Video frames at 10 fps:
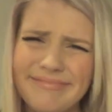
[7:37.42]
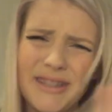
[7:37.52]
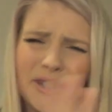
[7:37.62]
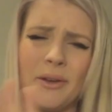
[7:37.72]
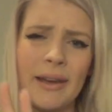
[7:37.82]

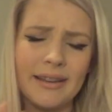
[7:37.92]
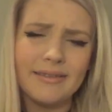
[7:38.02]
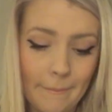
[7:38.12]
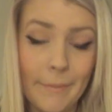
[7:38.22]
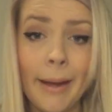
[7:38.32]
just do it.
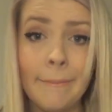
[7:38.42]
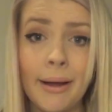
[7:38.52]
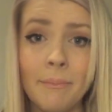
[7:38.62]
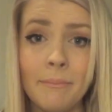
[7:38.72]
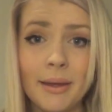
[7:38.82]
My
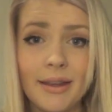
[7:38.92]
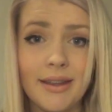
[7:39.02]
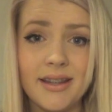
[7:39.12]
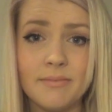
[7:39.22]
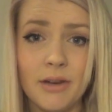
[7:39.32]
mum
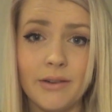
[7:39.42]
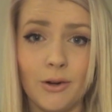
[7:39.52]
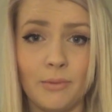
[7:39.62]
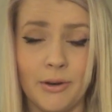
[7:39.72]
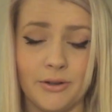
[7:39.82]
is my
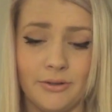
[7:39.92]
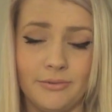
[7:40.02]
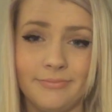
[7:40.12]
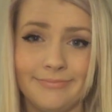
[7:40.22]
role model.